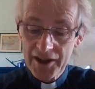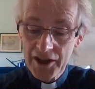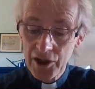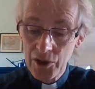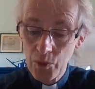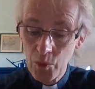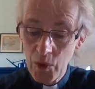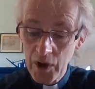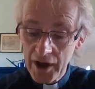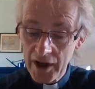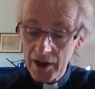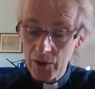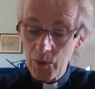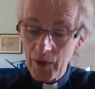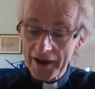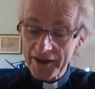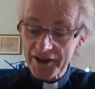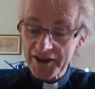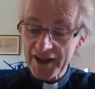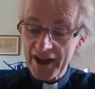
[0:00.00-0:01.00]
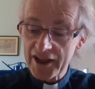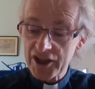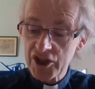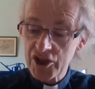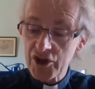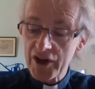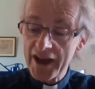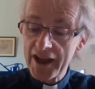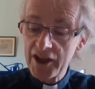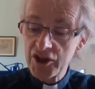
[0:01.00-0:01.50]
You were once
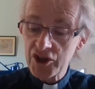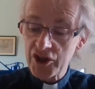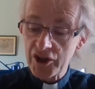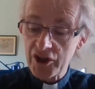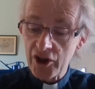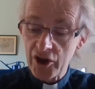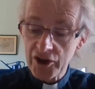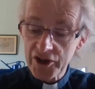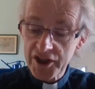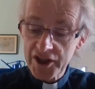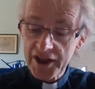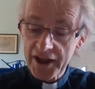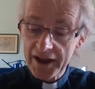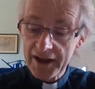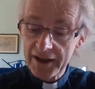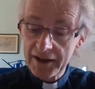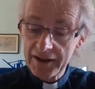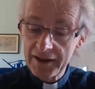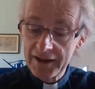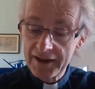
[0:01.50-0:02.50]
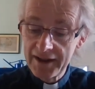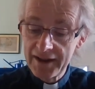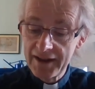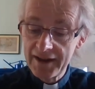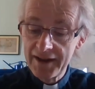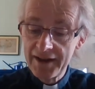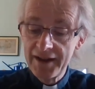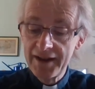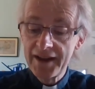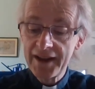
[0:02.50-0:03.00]
estranged and hostile,
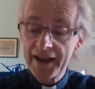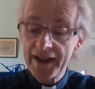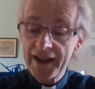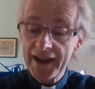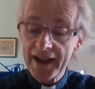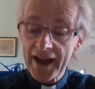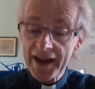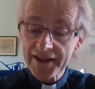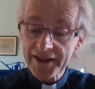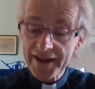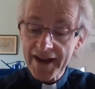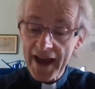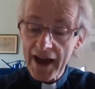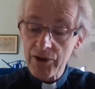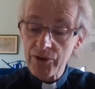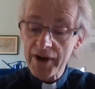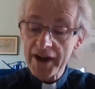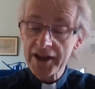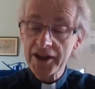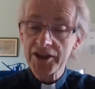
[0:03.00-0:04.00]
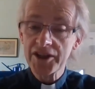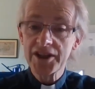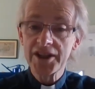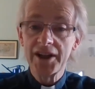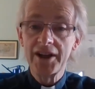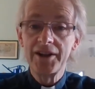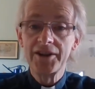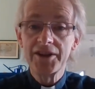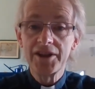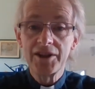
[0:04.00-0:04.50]
he has now
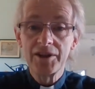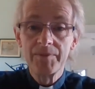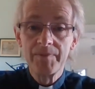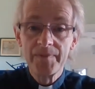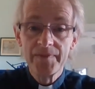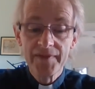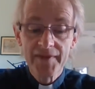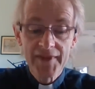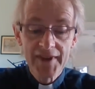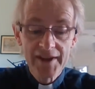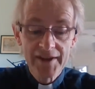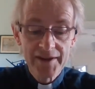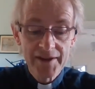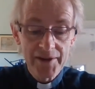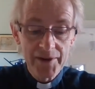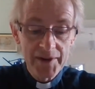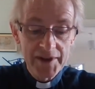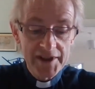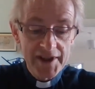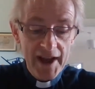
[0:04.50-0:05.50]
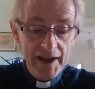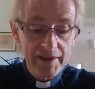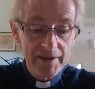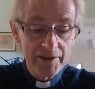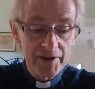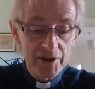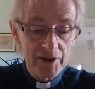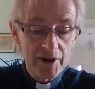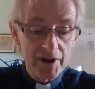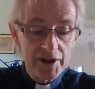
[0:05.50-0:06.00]
reconciled you through his death
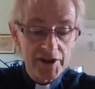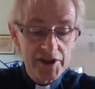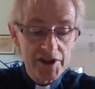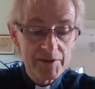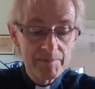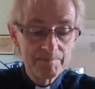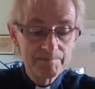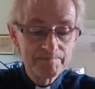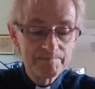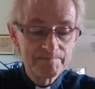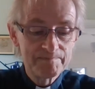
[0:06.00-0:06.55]
on the cross.